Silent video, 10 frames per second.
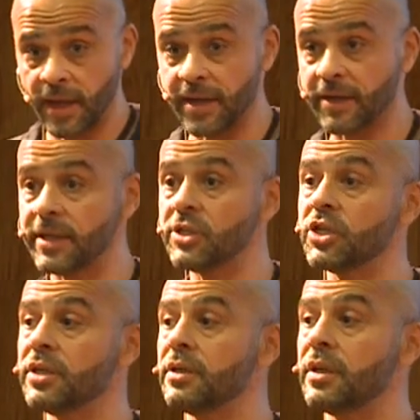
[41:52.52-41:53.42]
and
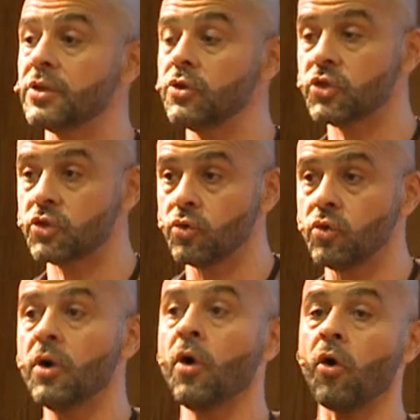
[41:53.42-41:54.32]
Gretchen used
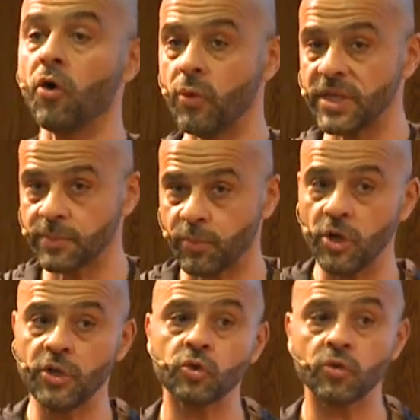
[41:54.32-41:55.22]
to always
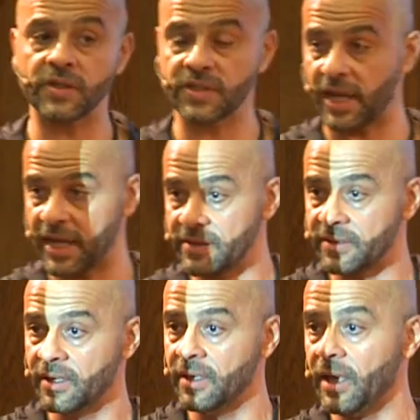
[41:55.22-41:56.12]
pull you to the
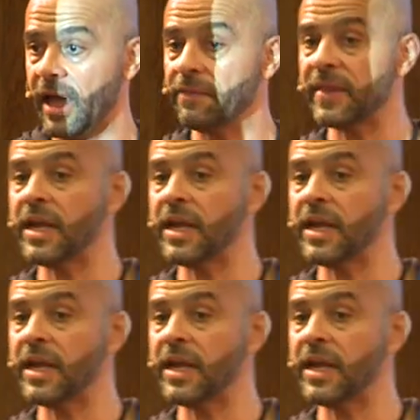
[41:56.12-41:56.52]
side and